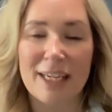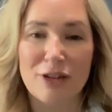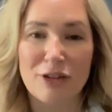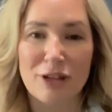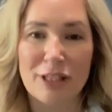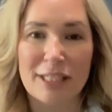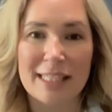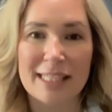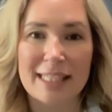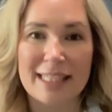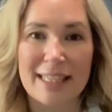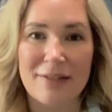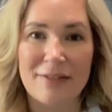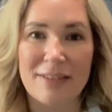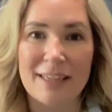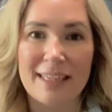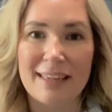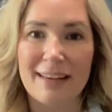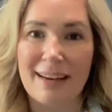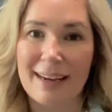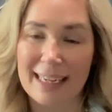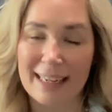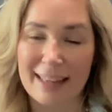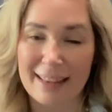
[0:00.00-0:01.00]

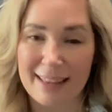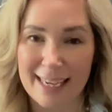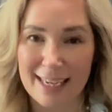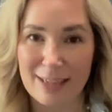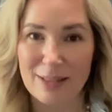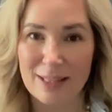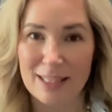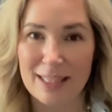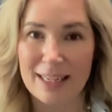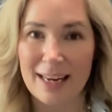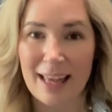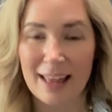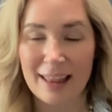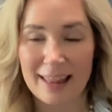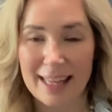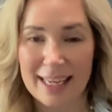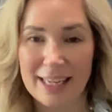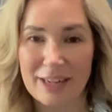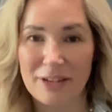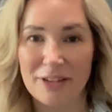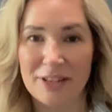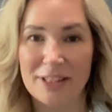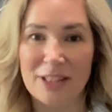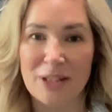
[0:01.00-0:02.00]
179,000
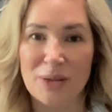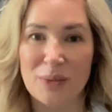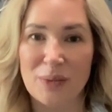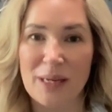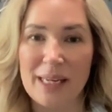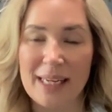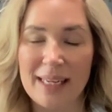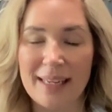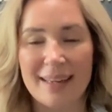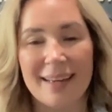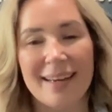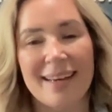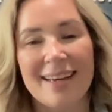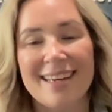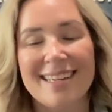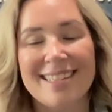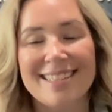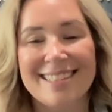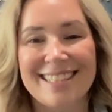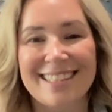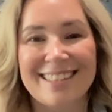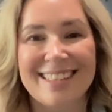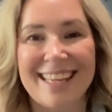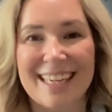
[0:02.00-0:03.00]
later this week.
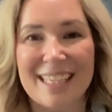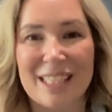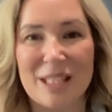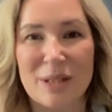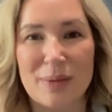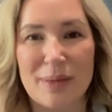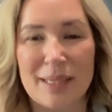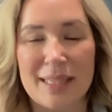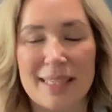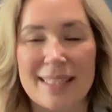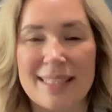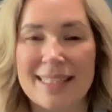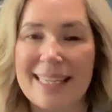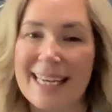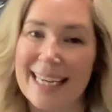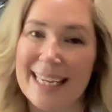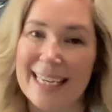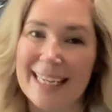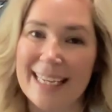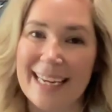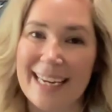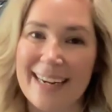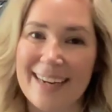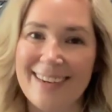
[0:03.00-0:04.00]
Till next week,
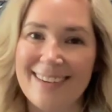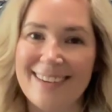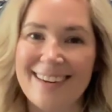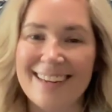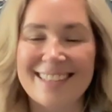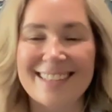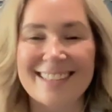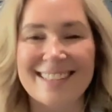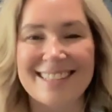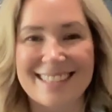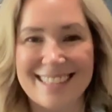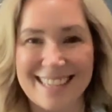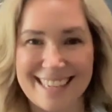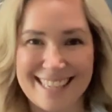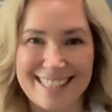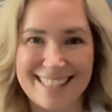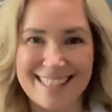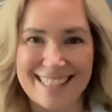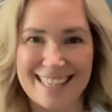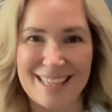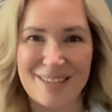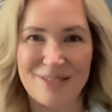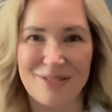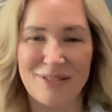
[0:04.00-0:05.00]
take care and stay
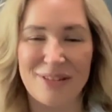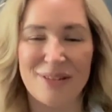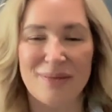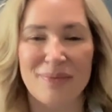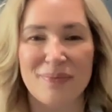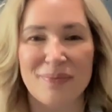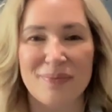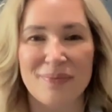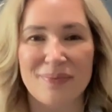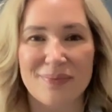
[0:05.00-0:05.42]
safe.